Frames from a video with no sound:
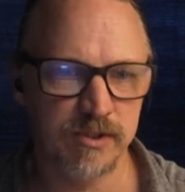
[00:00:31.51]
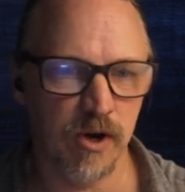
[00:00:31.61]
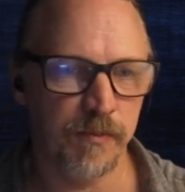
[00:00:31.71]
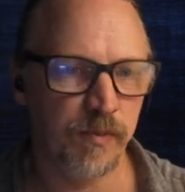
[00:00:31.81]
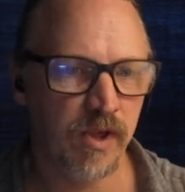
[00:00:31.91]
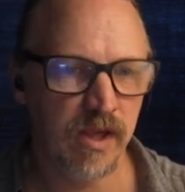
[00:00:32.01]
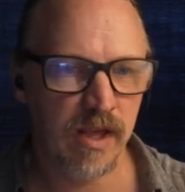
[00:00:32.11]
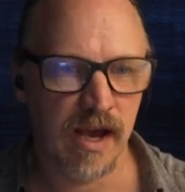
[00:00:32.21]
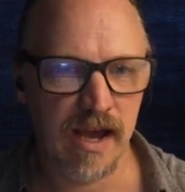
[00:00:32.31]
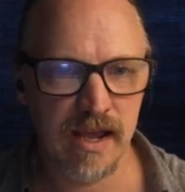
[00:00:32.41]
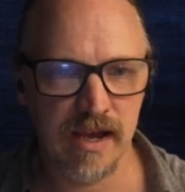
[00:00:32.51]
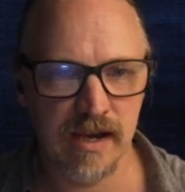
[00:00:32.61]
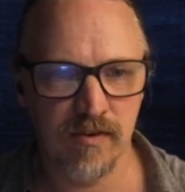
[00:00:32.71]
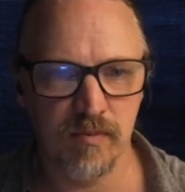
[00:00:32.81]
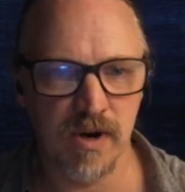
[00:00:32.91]
So I
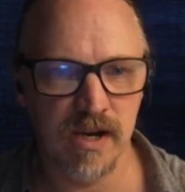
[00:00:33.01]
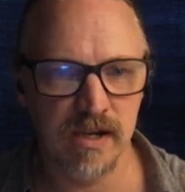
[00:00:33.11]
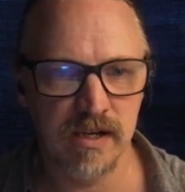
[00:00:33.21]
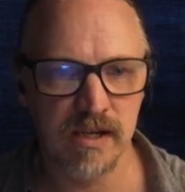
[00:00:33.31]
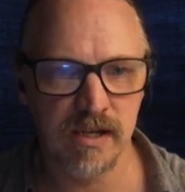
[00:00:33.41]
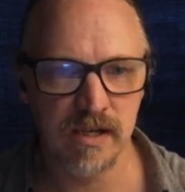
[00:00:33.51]
have my